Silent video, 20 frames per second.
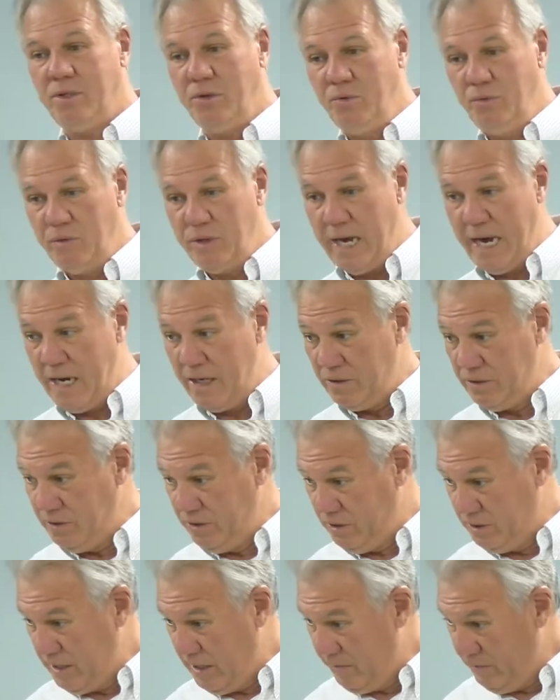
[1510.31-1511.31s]

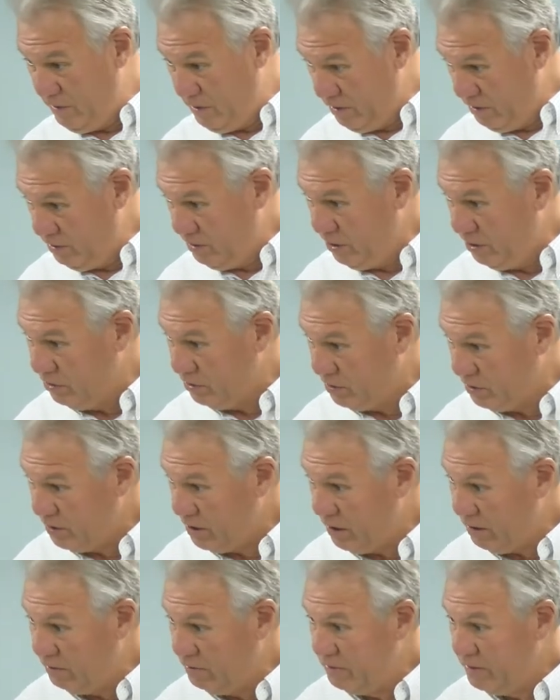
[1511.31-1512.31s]
2,700 years
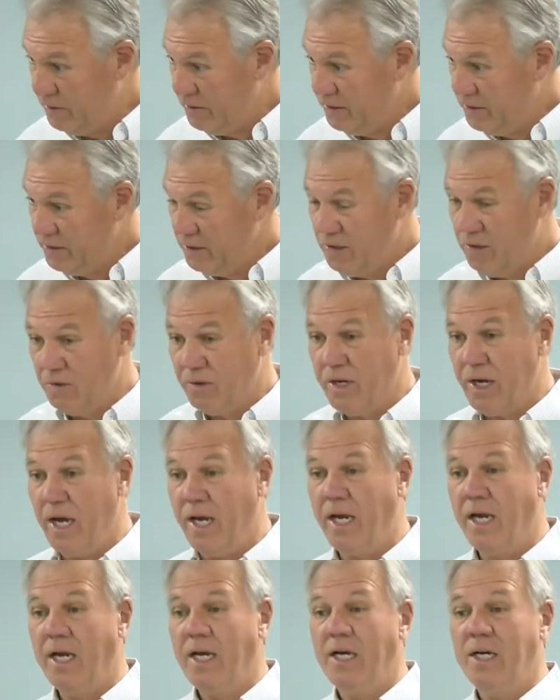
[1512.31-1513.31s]
ago.
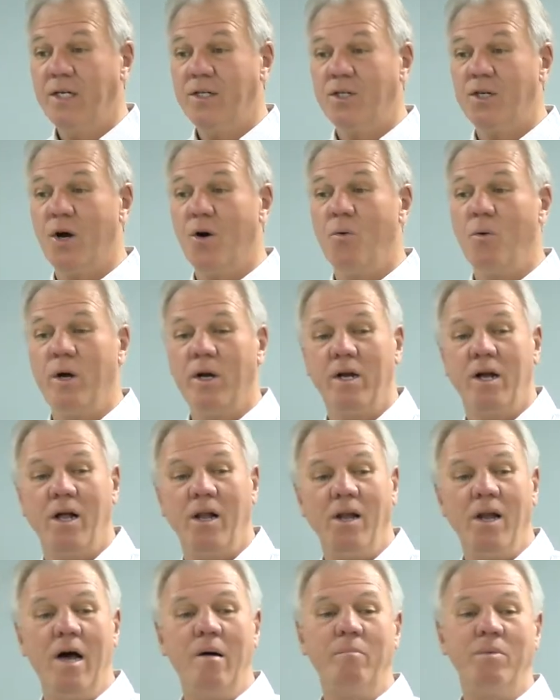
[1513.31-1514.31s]
Okay, so when
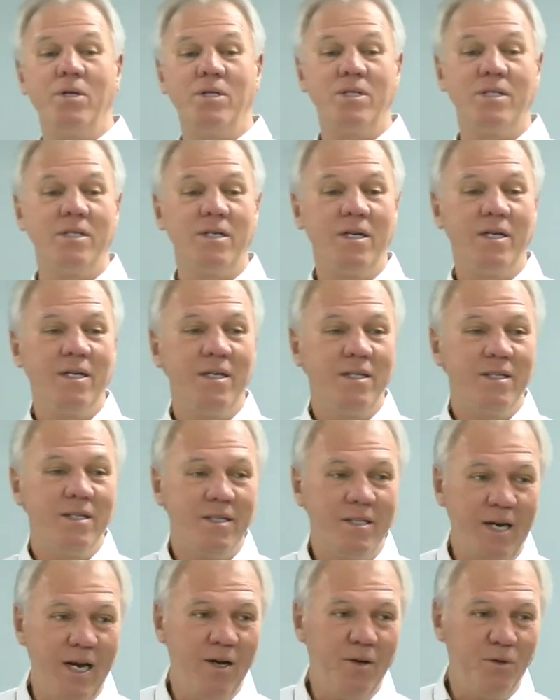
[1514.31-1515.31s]
Columbus
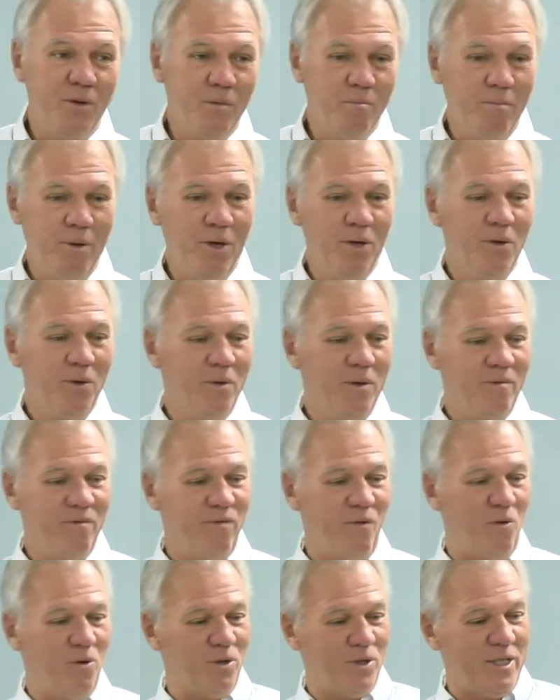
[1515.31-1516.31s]
sailed the blue in
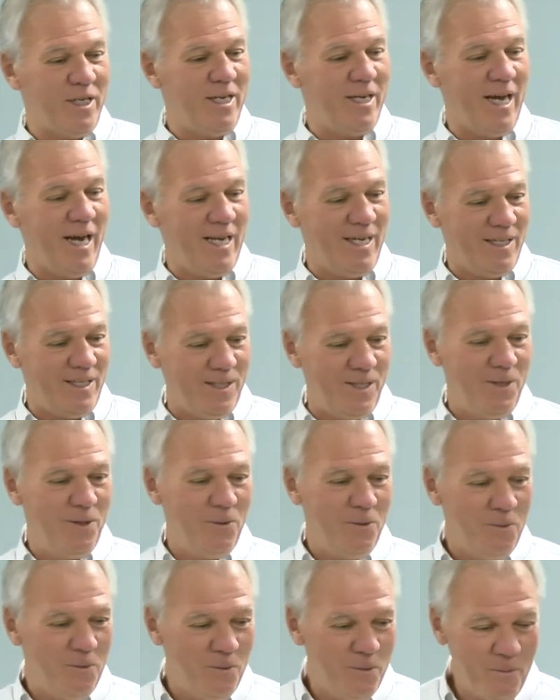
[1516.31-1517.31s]

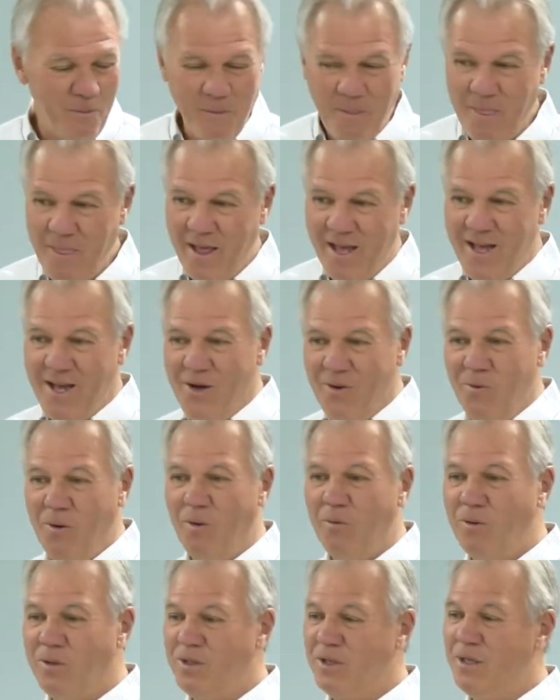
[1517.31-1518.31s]
1492,
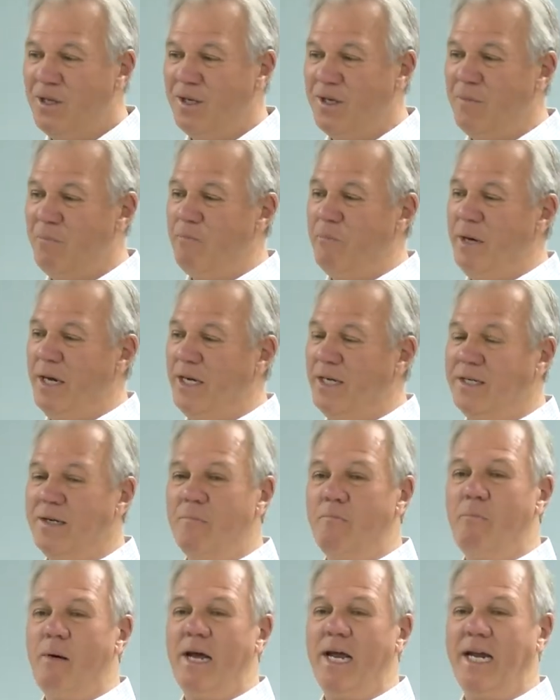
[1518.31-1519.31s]
what was the, the big
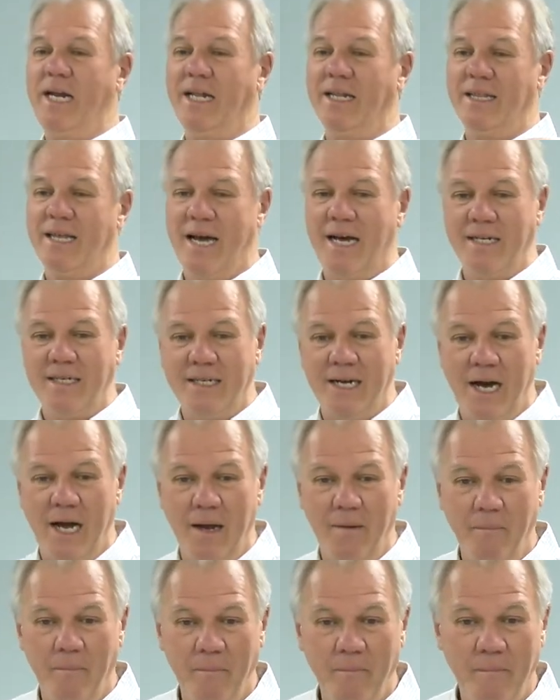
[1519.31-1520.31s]
debate at that
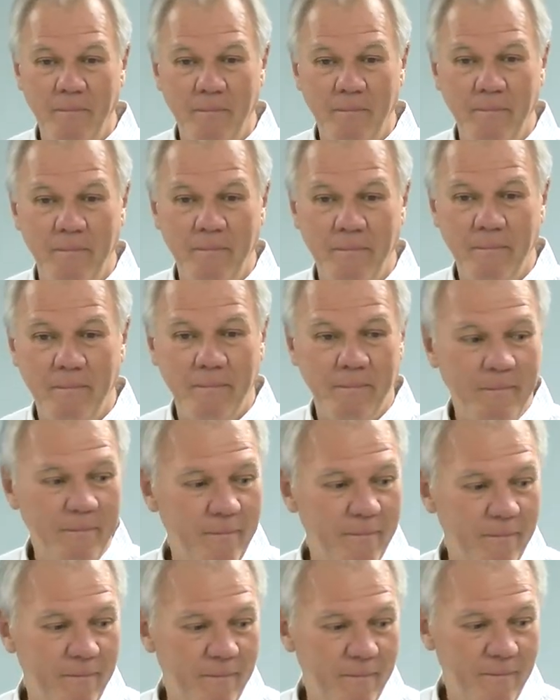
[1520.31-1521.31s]
time? He'd go
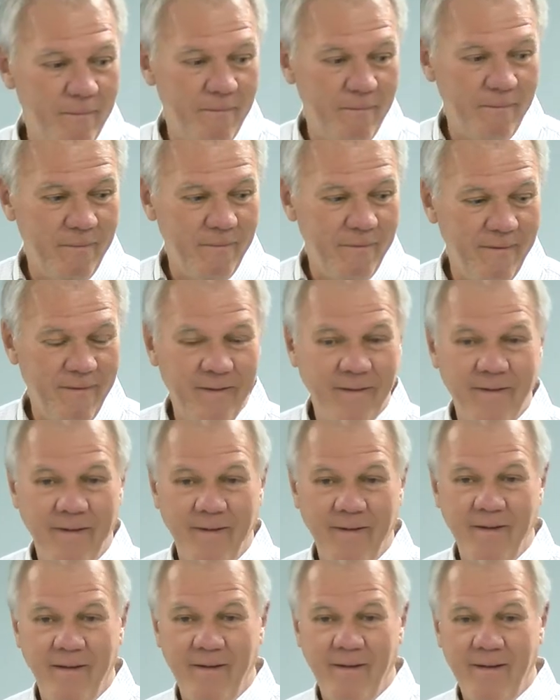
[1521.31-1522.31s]
off the end of the earth.
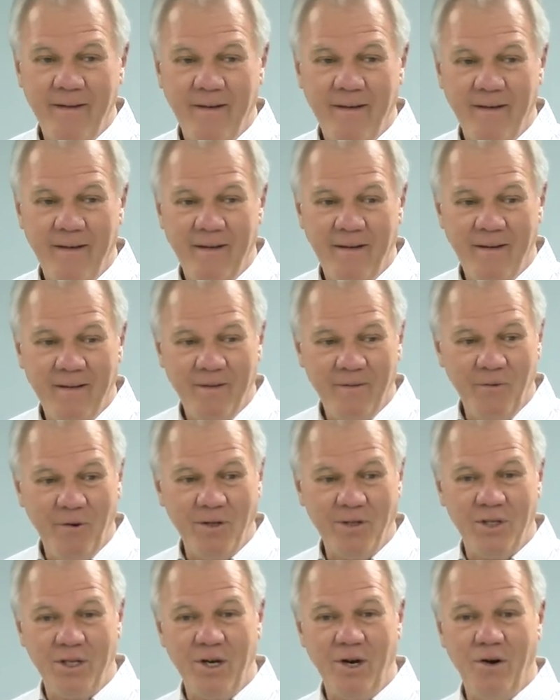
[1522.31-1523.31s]
Flat Earth
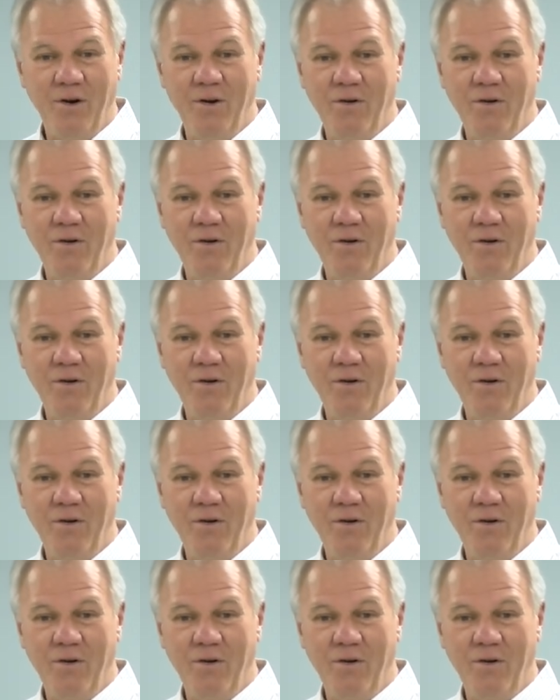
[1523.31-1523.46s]
was the